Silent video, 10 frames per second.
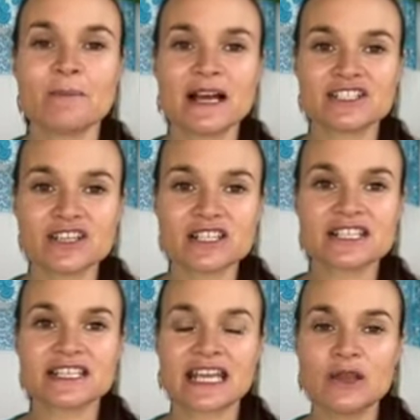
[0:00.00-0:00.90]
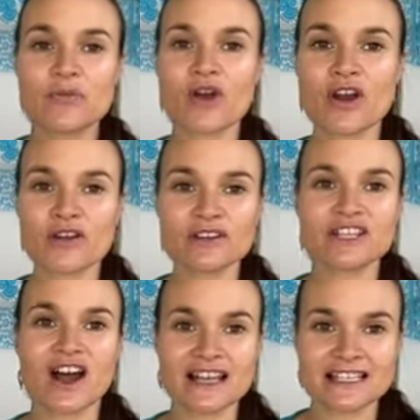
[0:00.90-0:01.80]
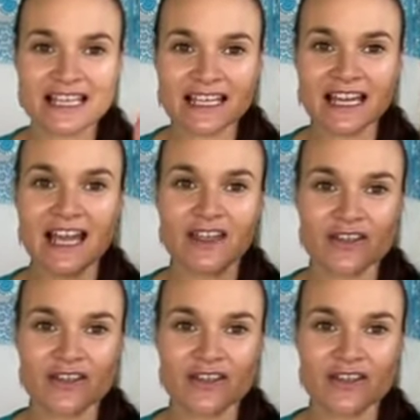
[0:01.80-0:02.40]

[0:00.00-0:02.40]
but just keep prioritizing